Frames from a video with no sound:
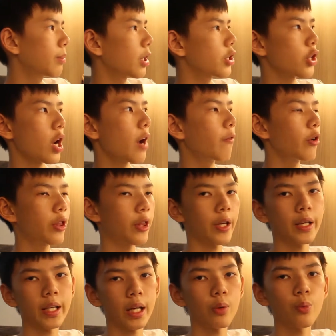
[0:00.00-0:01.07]
much
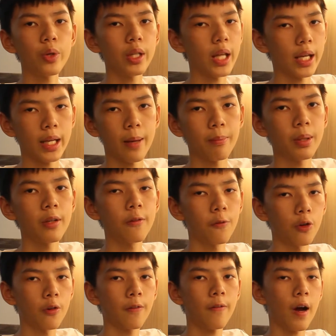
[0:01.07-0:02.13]
everything can read an
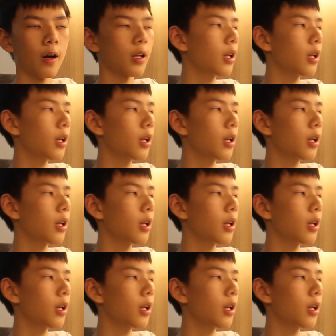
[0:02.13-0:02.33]
MP4 file.